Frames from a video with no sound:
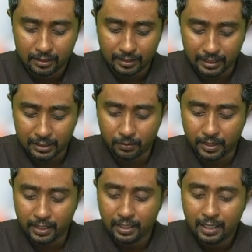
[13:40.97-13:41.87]
That is
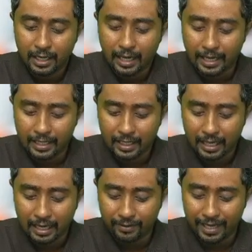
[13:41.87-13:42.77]
why I
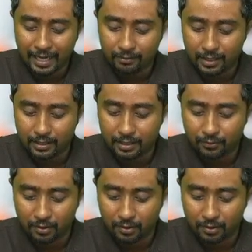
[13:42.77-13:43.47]
have calculated